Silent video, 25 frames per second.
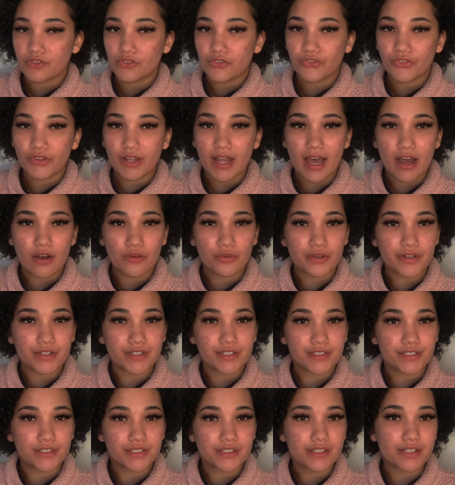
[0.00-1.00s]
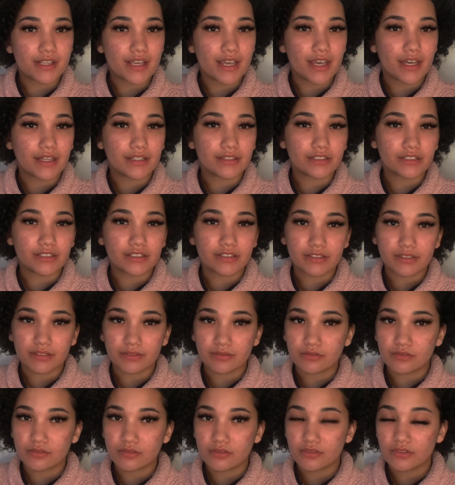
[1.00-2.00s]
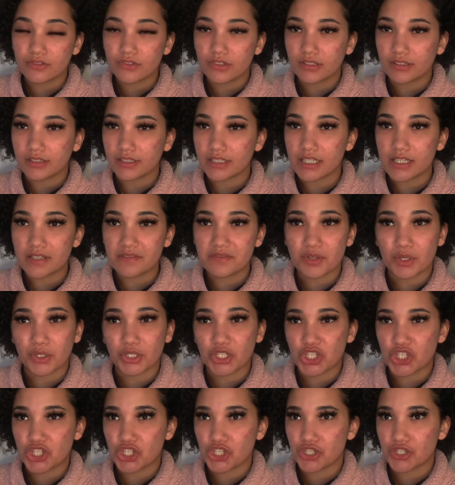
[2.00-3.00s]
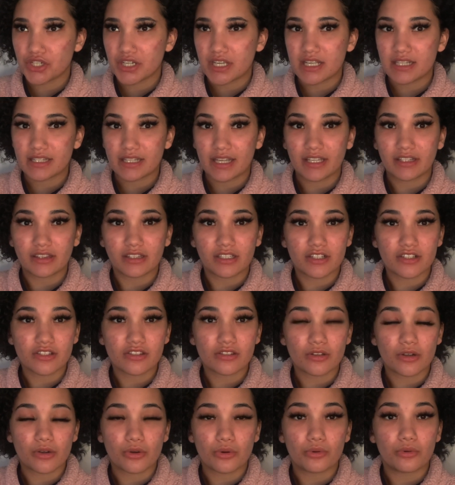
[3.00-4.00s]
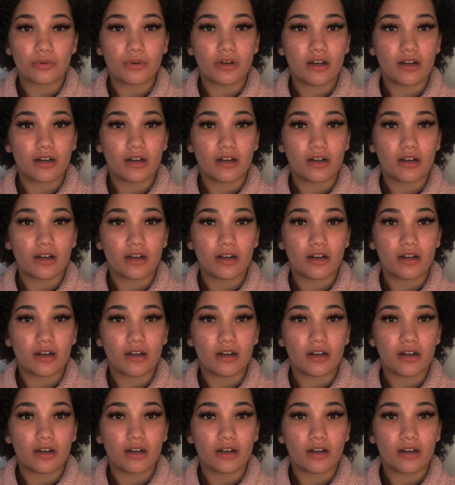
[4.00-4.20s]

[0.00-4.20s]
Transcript: flowers and the leaves on the trees, like they're so